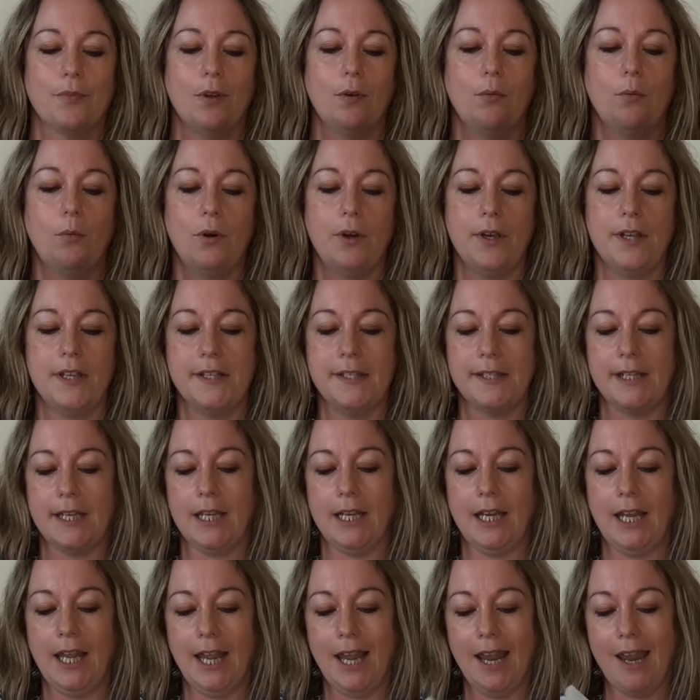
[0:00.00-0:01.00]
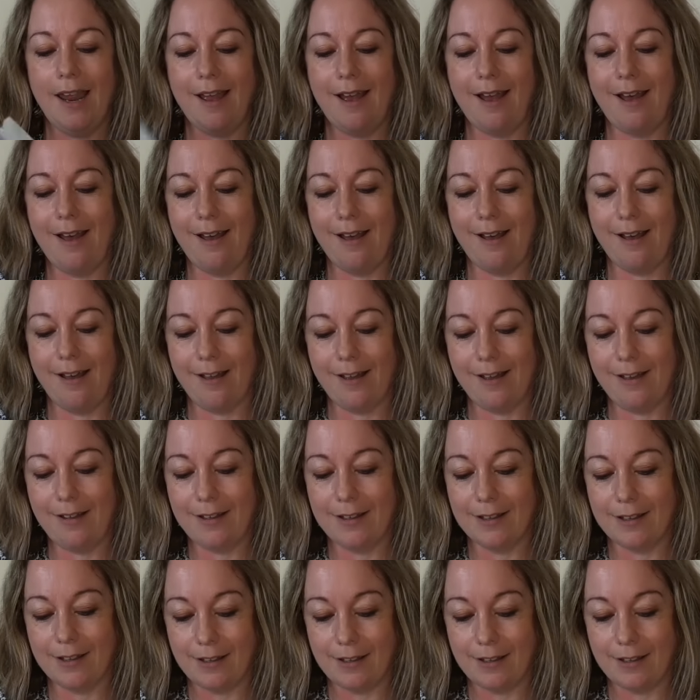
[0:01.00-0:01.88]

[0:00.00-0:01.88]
What is in here?